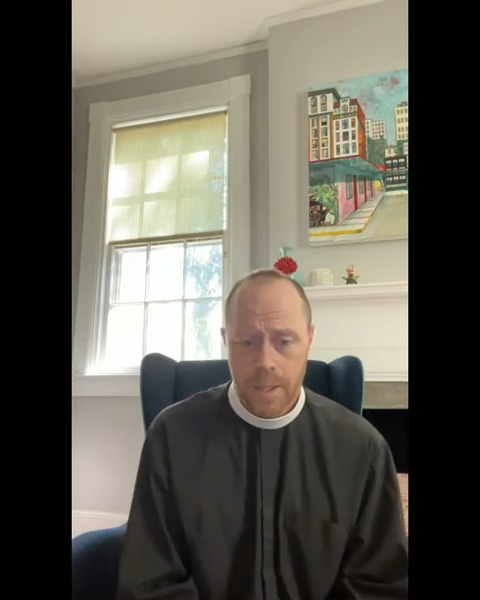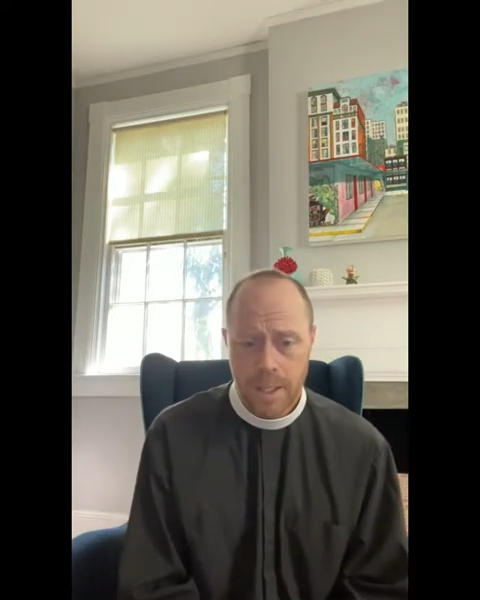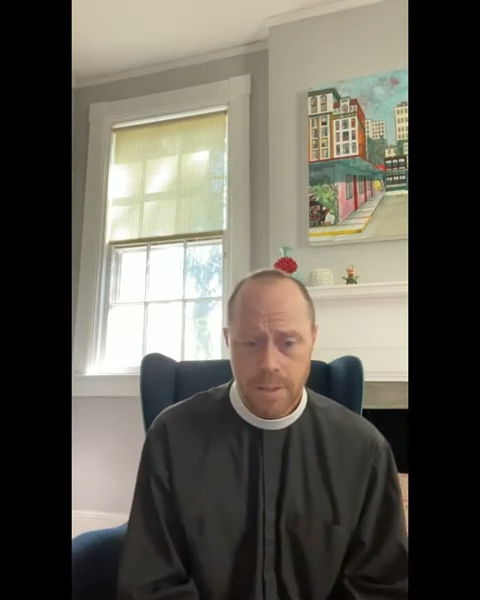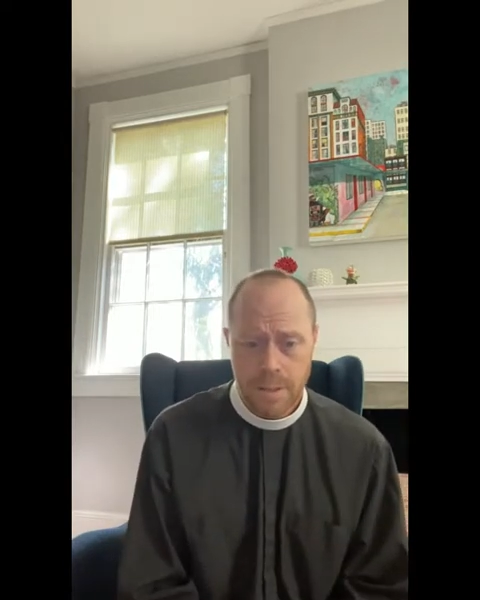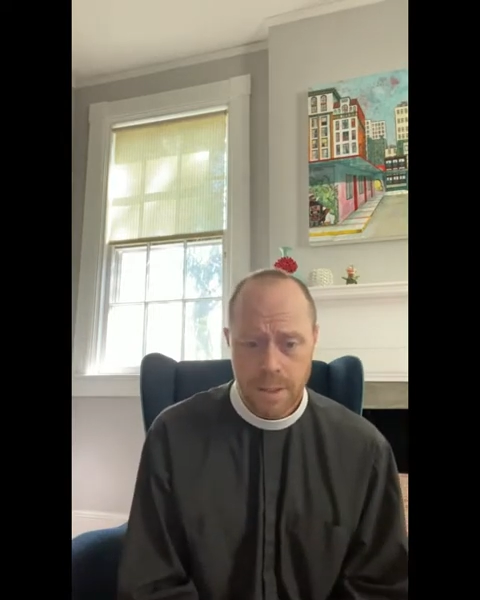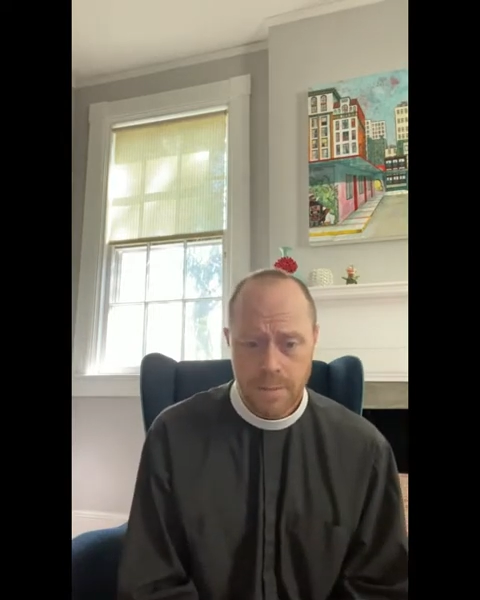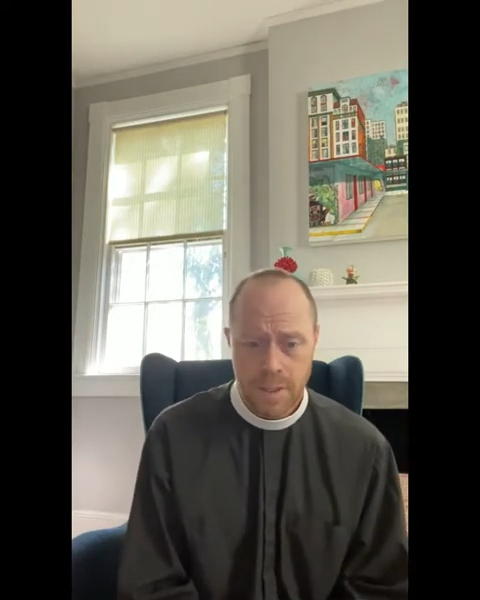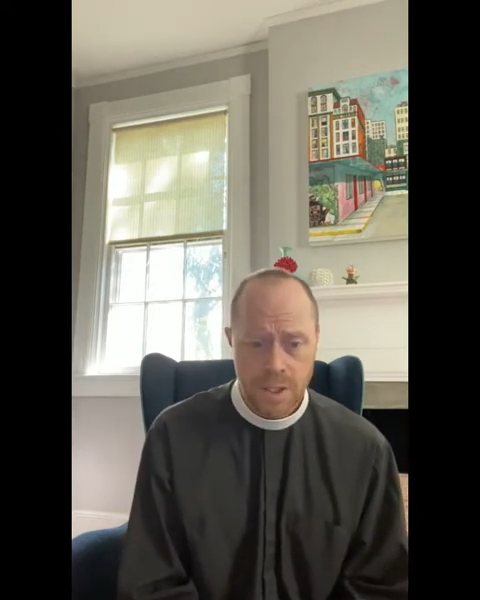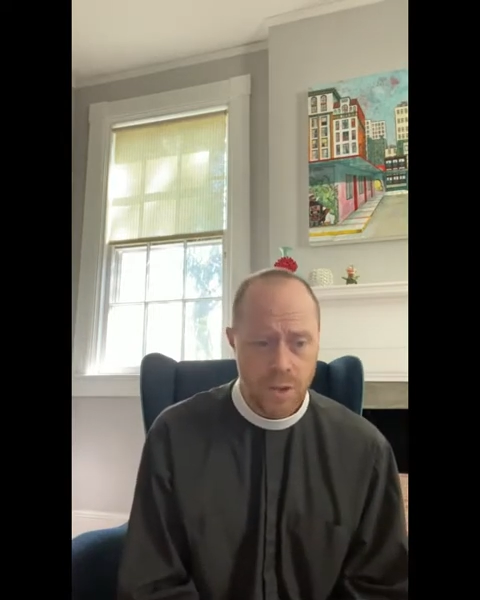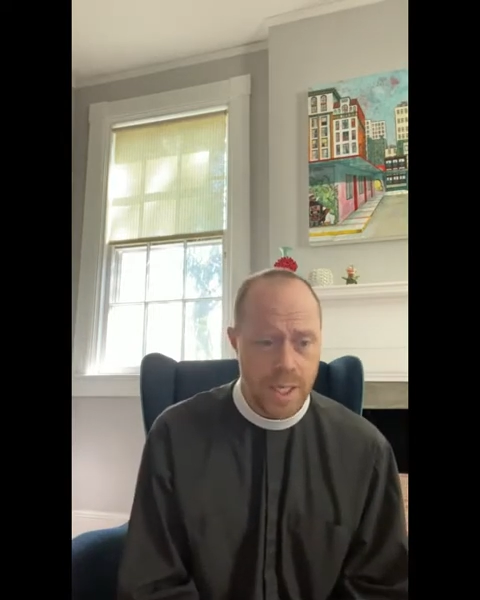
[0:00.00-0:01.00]
and and
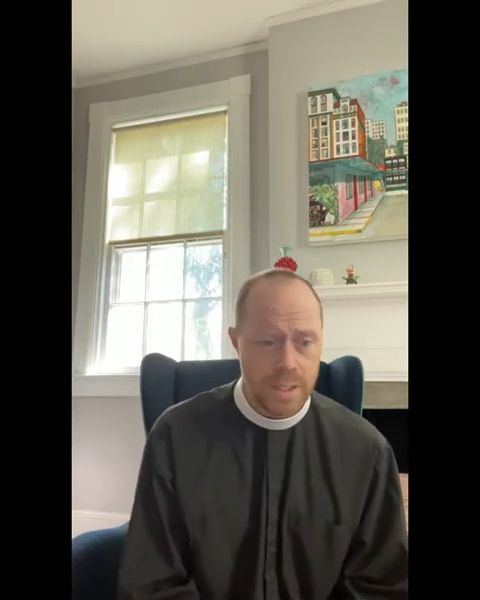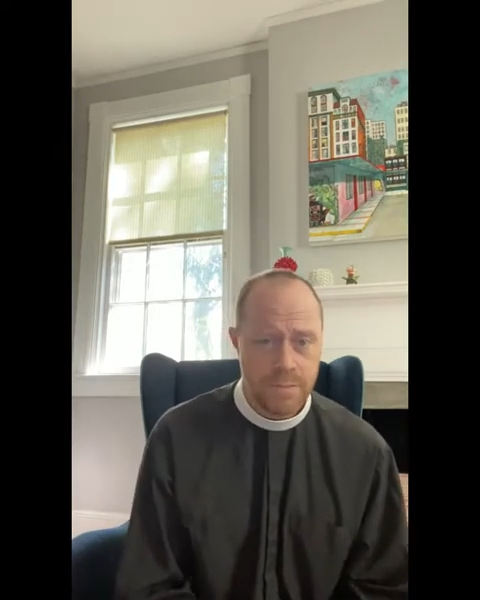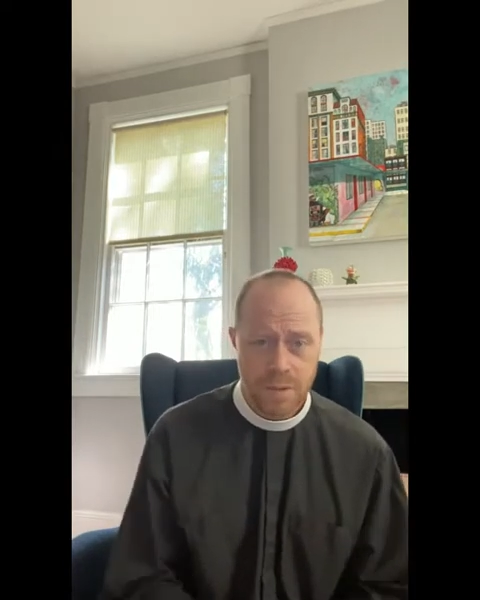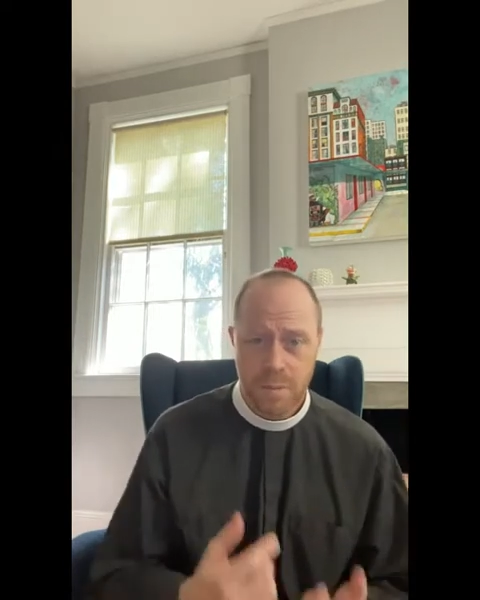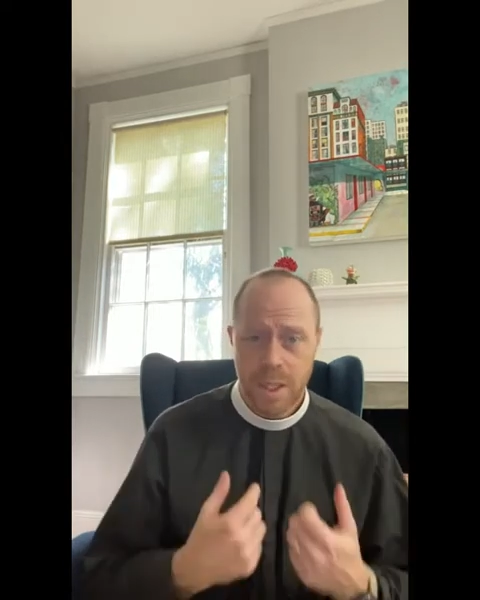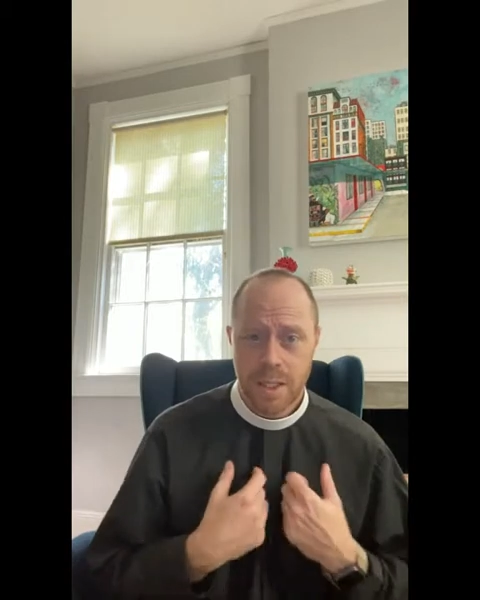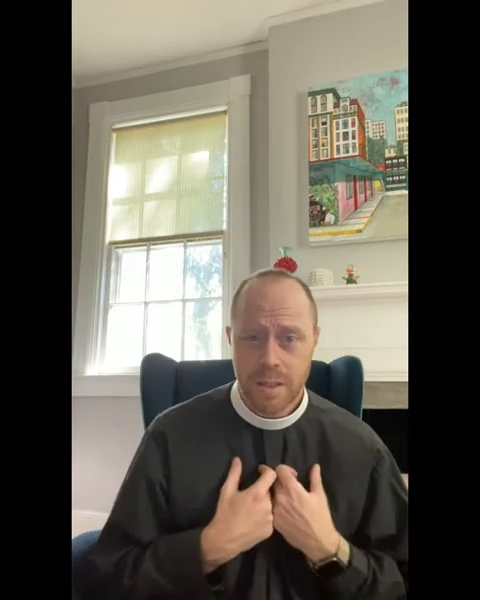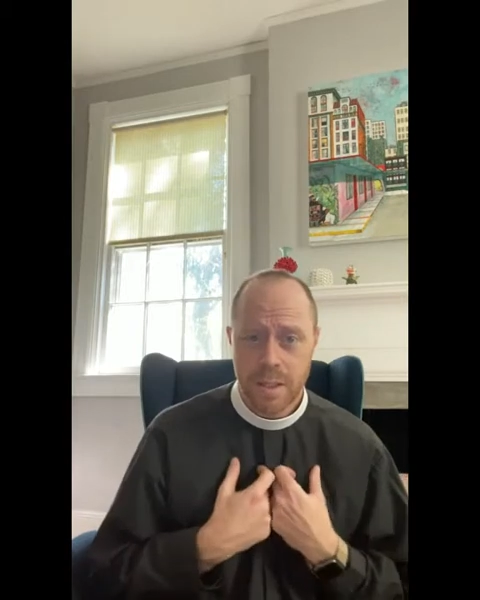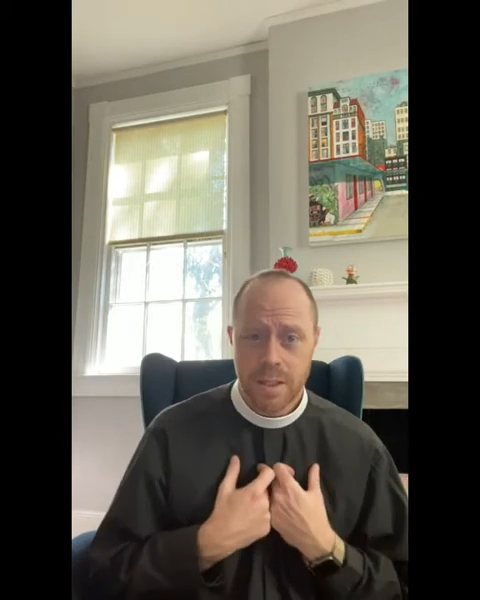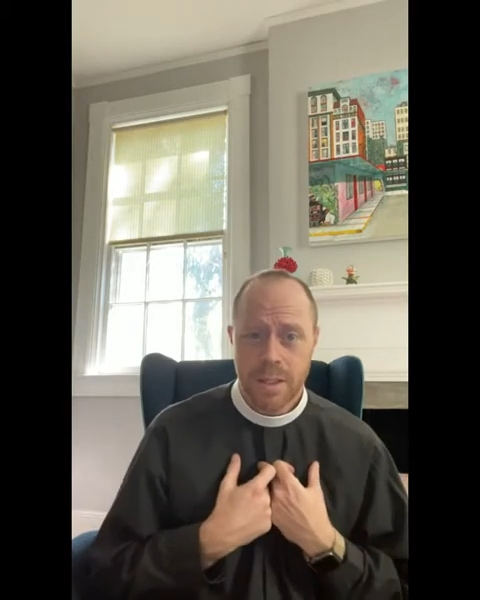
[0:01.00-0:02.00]
very attractive to me
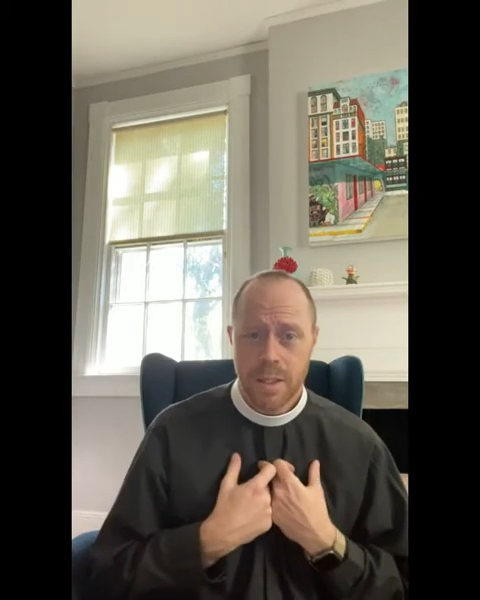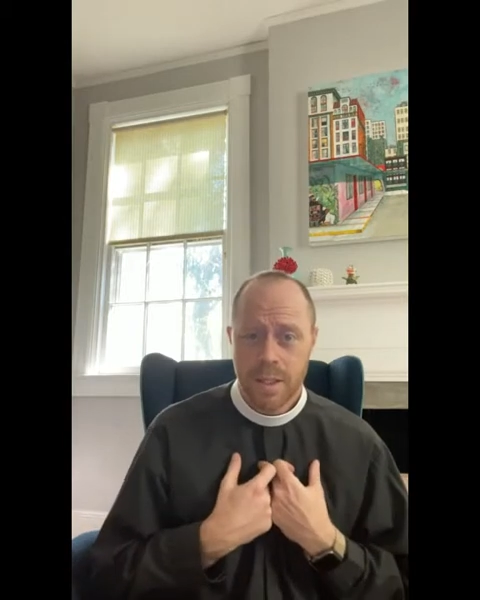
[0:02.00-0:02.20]
that